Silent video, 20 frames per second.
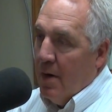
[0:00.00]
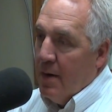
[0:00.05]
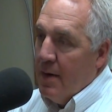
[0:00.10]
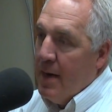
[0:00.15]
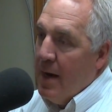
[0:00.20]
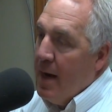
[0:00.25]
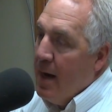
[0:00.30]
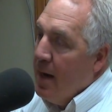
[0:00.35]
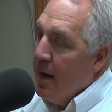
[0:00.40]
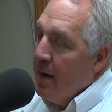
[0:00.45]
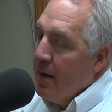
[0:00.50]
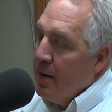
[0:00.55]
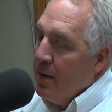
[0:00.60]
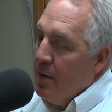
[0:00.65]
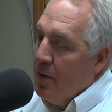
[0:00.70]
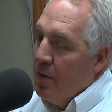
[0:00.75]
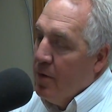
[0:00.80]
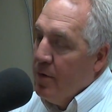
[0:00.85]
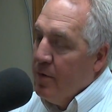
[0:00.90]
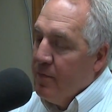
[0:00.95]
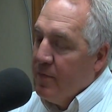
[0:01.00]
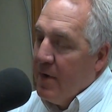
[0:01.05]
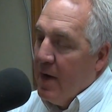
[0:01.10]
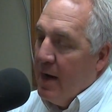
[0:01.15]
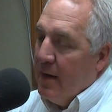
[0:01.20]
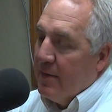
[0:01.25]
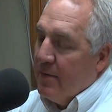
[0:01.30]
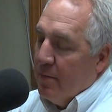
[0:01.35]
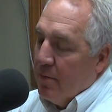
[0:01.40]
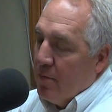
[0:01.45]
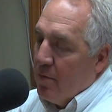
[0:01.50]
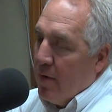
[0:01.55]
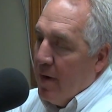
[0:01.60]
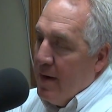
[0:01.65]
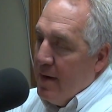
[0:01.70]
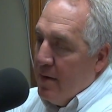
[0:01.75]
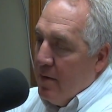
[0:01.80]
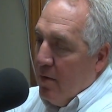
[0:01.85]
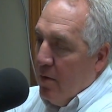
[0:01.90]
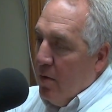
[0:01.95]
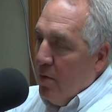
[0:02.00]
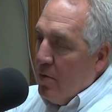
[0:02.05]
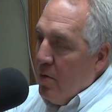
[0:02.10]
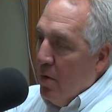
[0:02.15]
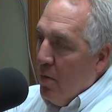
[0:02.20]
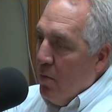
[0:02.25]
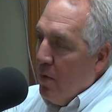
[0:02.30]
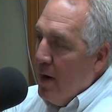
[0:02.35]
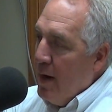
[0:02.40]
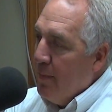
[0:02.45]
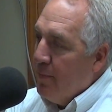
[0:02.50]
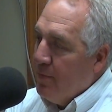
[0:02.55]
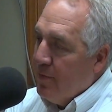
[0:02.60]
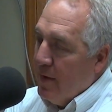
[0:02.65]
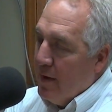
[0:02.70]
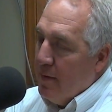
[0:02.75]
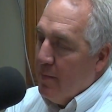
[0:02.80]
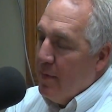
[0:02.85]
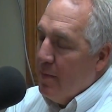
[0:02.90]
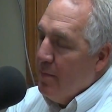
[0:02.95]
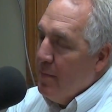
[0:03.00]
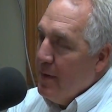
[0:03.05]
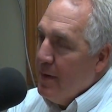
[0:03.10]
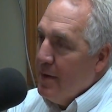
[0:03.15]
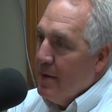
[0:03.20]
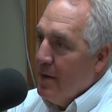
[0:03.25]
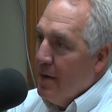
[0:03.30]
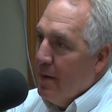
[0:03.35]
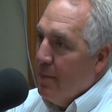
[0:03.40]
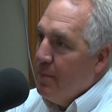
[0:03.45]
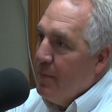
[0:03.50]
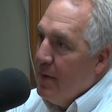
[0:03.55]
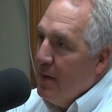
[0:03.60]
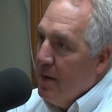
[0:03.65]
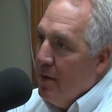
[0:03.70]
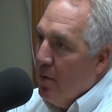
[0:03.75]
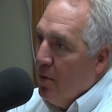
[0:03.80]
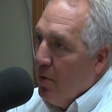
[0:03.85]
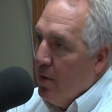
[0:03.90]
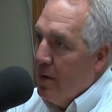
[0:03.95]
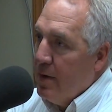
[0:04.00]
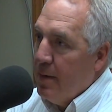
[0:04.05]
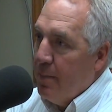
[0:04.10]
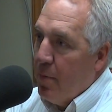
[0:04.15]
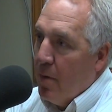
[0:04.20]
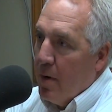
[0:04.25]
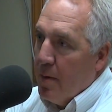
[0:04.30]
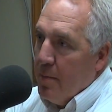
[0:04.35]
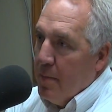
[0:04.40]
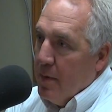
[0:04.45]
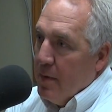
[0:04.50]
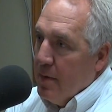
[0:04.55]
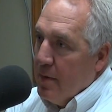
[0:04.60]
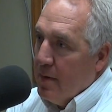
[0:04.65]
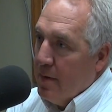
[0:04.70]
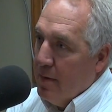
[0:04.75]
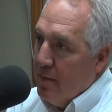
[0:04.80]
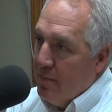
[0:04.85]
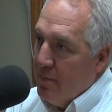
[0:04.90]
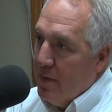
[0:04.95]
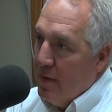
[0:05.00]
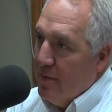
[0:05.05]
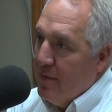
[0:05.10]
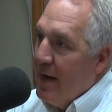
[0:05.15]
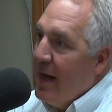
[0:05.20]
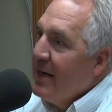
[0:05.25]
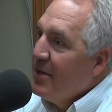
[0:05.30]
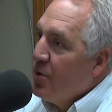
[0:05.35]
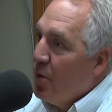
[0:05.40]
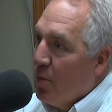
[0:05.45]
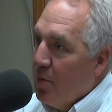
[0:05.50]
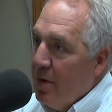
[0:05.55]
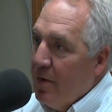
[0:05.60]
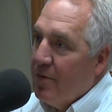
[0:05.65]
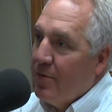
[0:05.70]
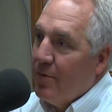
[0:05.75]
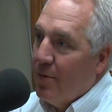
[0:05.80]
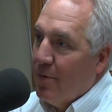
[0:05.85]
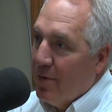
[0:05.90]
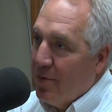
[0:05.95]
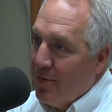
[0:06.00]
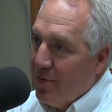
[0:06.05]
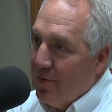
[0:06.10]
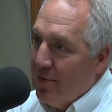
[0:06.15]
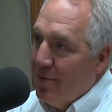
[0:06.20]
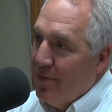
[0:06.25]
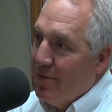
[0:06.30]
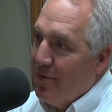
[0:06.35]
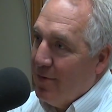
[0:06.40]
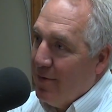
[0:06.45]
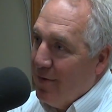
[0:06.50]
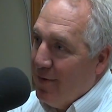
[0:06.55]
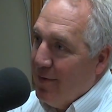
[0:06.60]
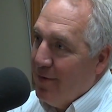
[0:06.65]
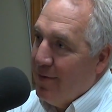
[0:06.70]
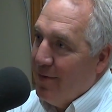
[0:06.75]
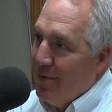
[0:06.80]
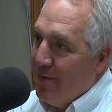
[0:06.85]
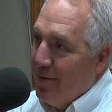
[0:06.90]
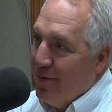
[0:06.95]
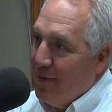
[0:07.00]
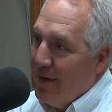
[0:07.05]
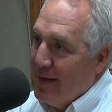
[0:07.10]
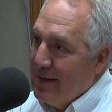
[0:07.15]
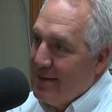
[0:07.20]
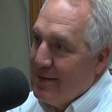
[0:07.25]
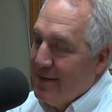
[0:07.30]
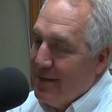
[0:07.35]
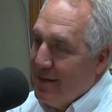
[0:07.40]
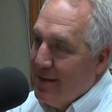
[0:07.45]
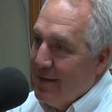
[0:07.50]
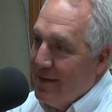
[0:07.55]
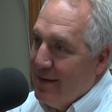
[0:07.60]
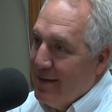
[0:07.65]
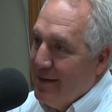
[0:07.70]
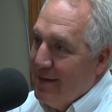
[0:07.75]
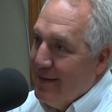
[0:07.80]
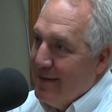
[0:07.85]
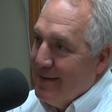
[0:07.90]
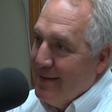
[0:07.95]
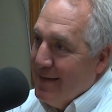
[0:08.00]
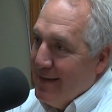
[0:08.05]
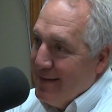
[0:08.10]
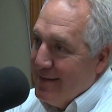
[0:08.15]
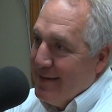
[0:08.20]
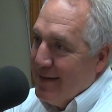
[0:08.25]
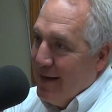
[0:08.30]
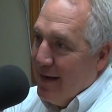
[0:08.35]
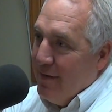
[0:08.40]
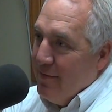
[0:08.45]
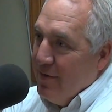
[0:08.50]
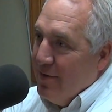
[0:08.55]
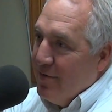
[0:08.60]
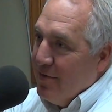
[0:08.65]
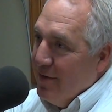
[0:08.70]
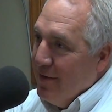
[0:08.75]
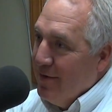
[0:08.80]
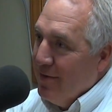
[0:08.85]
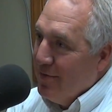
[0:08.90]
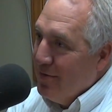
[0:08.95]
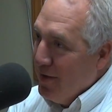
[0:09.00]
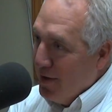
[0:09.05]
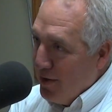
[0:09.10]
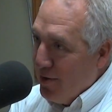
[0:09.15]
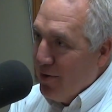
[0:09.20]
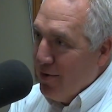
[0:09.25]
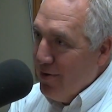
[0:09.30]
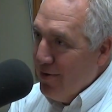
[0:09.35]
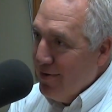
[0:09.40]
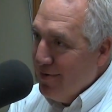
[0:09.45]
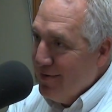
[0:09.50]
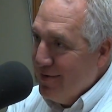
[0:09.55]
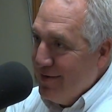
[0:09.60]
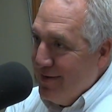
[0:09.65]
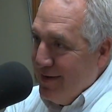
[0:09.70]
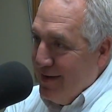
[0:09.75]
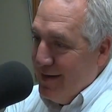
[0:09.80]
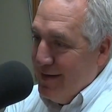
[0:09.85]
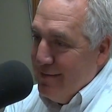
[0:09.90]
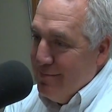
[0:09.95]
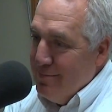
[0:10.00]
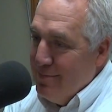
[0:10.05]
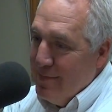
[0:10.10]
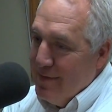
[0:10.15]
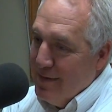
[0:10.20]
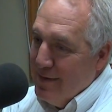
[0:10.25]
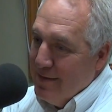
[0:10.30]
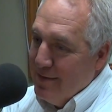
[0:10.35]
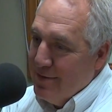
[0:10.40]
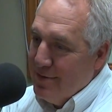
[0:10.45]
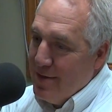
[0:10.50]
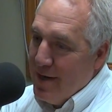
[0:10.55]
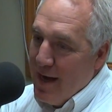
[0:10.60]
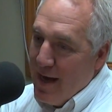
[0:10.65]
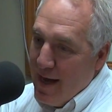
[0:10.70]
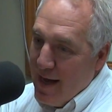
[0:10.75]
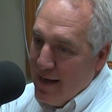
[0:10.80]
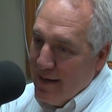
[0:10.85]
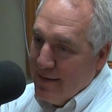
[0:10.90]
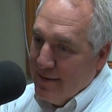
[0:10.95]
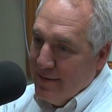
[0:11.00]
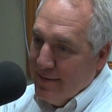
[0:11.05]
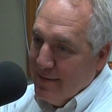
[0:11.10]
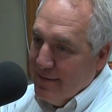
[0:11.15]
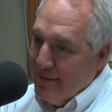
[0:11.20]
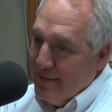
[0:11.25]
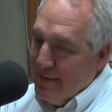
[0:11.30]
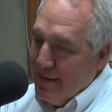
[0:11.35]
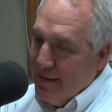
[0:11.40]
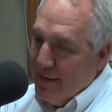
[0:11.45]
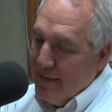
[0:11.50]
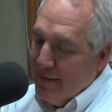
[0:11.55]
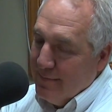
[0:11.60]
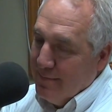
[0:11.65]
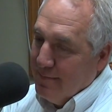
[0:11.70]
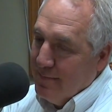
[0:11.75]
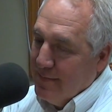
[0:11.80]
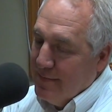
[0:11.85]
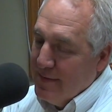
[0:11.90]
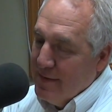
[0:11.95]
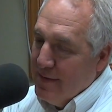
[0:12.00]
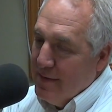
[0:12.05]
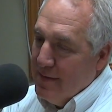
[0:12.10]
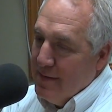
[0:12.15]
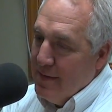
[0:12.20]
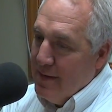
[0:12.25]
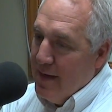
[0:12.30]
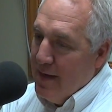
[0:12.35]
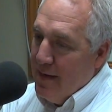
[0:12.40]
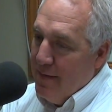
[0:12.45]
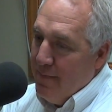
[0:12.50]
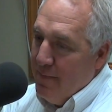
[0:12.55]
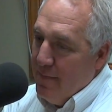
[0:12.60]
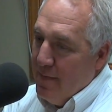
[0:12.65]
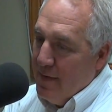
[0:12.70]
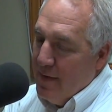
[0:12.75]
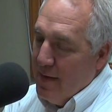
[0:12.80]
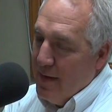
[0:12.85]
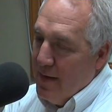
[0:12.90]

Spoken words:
Yeah, you've got some great local reps that have been beating up the Illinois Department of Natural Resources, and that's obviously the senator, Chad, and